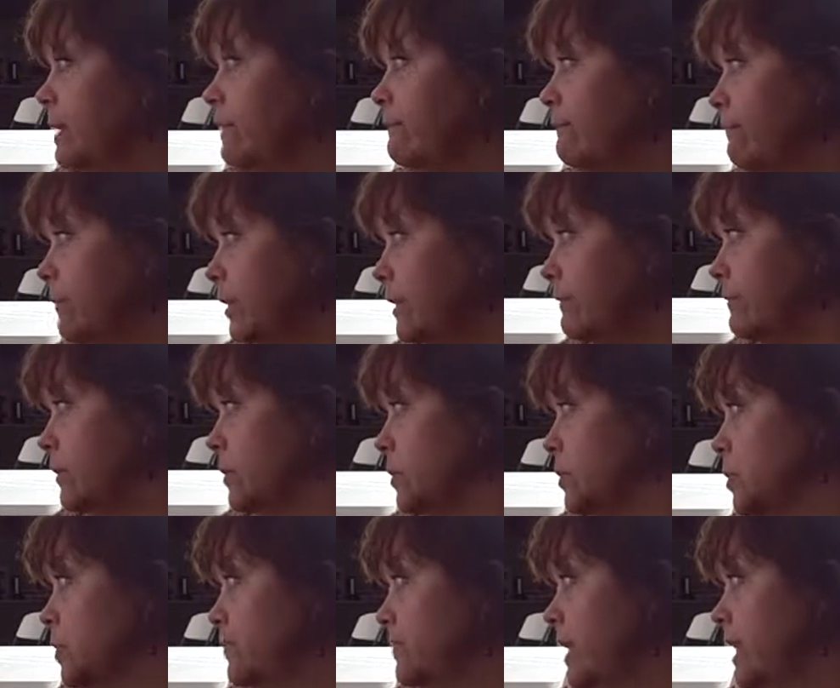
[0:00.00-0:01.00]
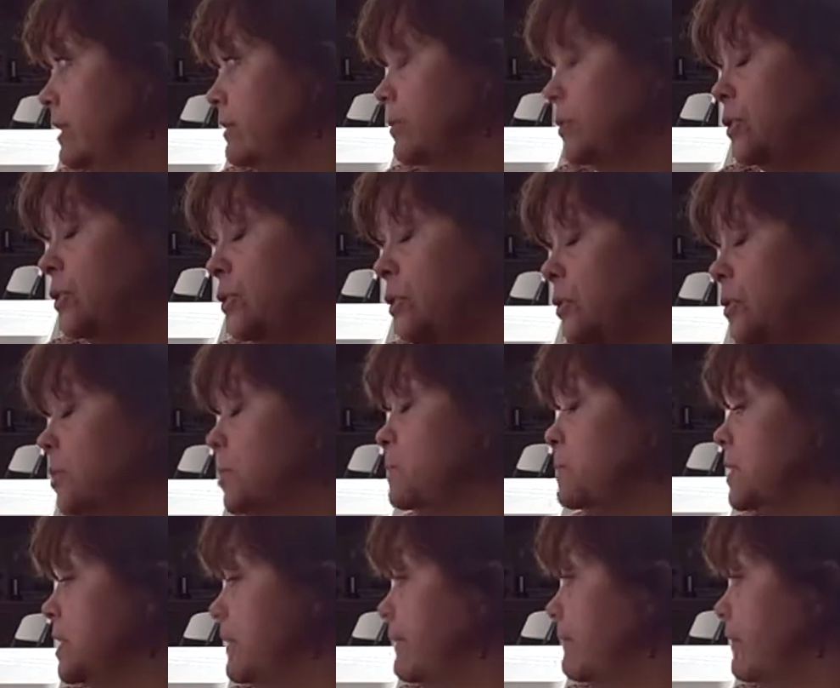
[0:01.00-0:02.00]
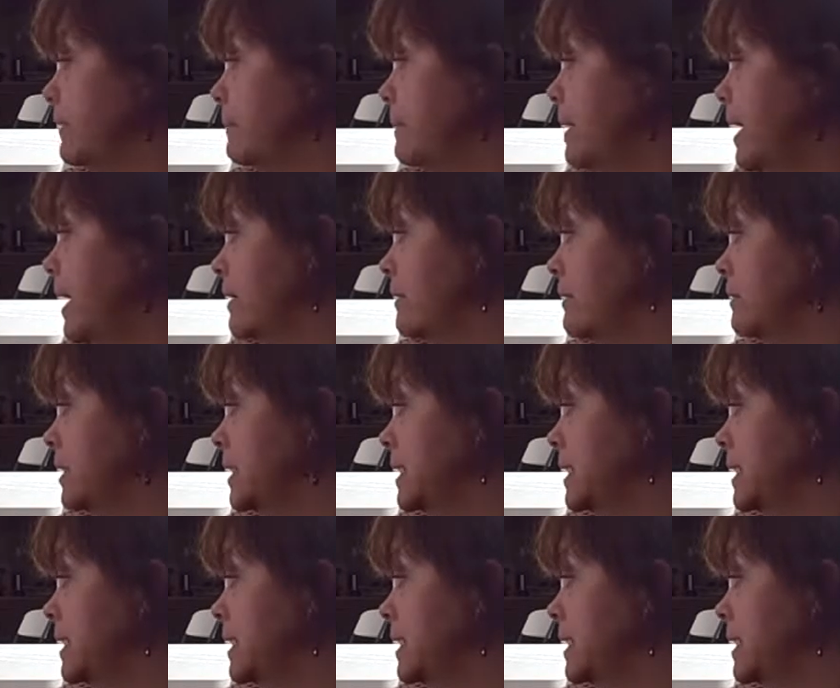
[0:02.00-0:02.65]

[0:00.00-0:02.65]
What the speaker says: Free verse follows no specific pattern